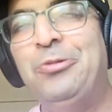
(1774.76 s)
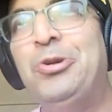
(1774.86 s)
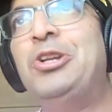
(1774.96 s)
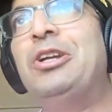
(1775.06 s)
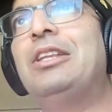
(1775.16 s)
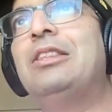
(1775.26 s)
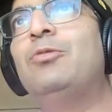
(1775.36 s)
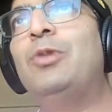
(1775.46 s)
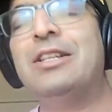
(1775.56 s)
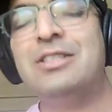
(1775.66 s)
when you look at
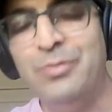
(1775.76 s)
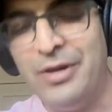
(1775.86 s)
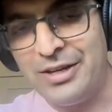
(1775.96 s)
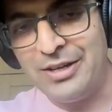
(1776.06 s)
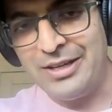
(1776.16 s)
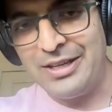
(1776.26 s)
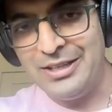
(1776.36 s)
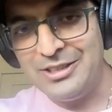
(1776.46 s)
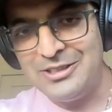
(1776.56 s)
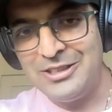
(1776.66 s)
the Wellington market, I
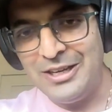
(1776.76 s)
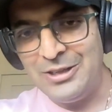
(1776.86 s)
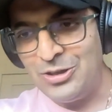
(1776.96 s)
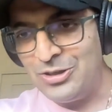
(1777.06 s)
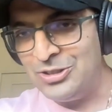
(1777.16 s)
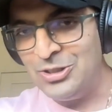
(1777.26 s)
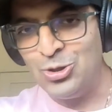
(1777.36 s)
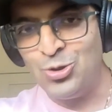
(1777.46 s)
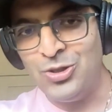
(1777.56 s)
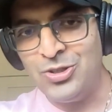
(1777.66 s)
guess, and you can see
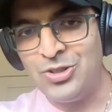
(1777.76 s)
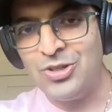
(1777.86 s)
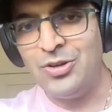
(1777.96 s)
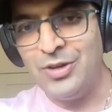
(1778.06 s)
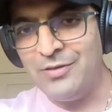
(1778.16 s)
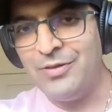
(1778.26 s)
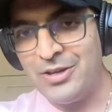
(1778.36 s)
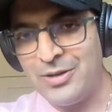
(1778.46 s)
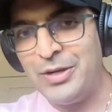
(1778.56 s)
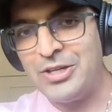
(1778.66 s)
the shortage, you go,
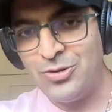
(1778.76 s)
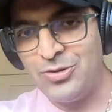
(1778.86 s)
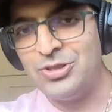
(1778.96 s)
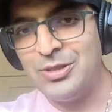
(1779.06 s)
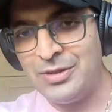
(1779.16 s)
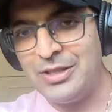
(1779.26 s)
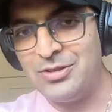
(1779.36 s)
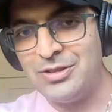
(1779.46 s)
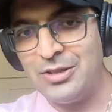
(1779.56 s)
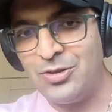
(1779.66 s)
I'm actually onto something
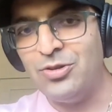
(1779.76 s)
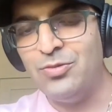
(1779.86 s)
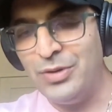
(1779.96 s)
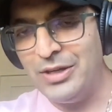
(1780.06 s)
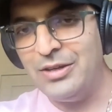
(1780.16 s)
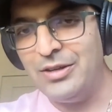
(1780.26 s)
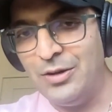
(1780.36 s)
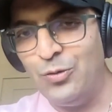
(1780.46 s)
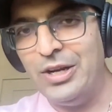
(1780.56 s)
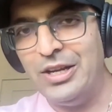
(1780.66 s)
that could be
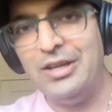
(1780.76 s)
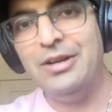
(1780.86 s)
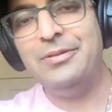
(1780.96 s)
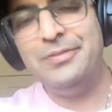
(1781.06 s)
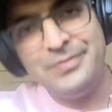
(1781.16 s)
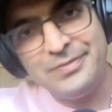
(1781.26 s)
a winner here?